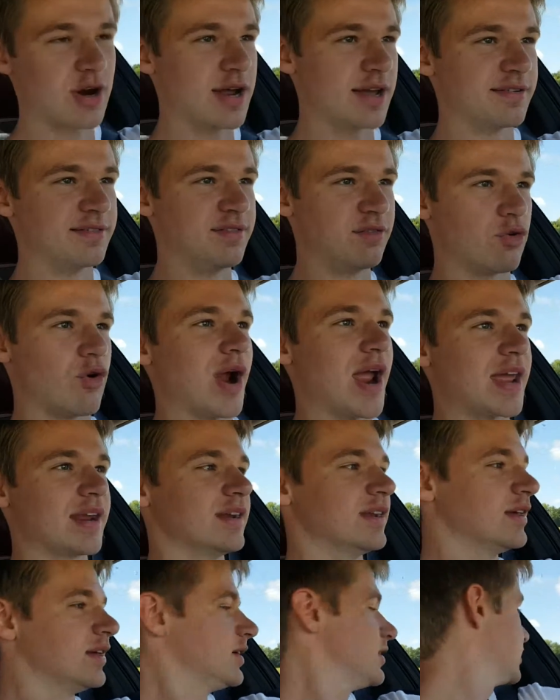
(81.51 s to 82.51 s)
straight of
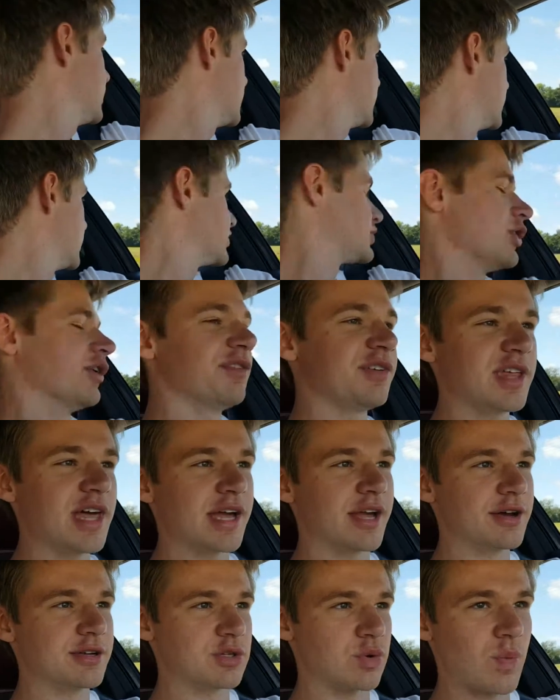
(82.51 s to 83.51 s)
rain. So hopefully
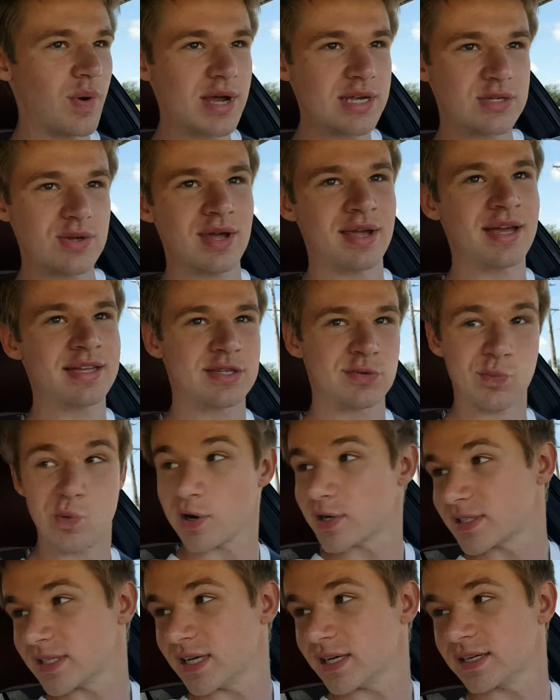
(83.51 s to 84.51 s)
that goes away so I can get some
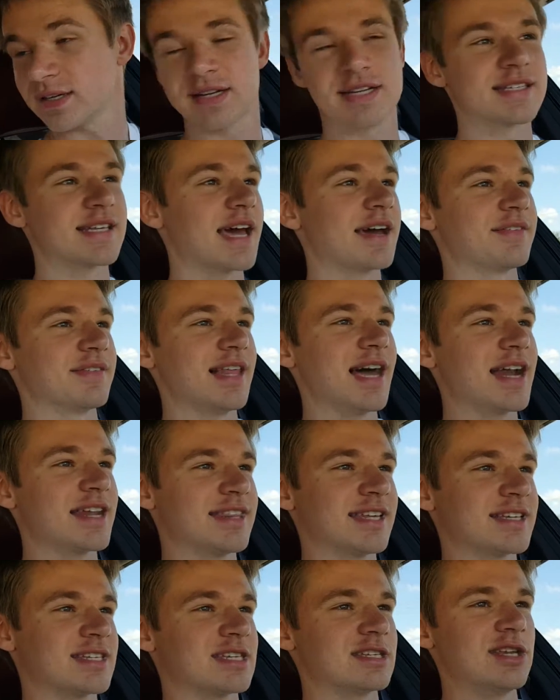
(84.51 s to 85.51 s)
work done because I have a lot
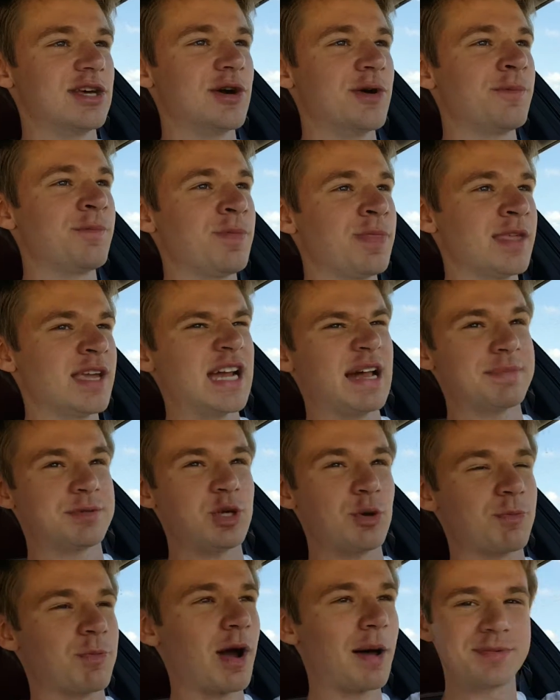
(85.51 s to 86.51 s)
of things to do. I'm
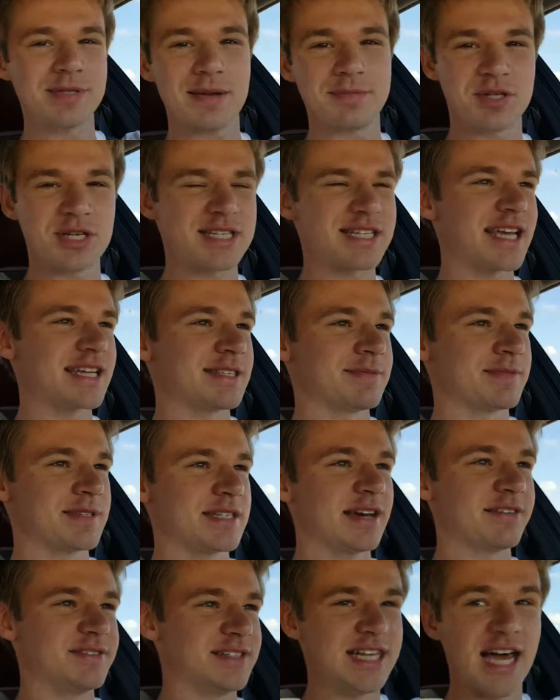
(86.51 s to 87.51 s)
super pumped up just to get some
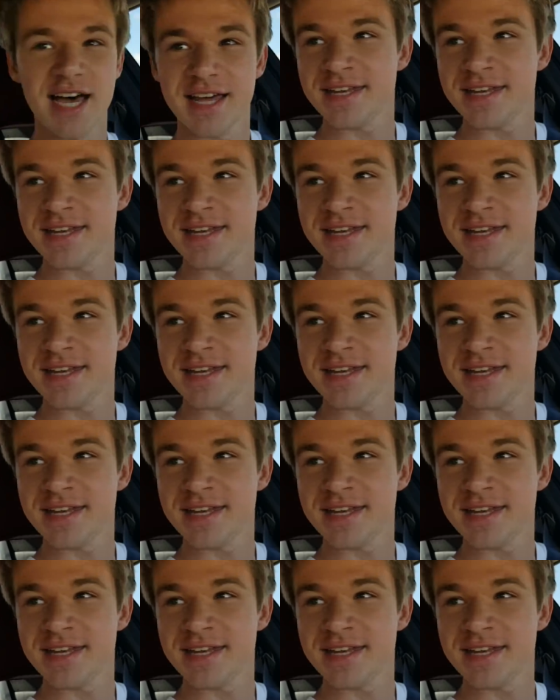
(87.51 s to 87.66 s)
stuff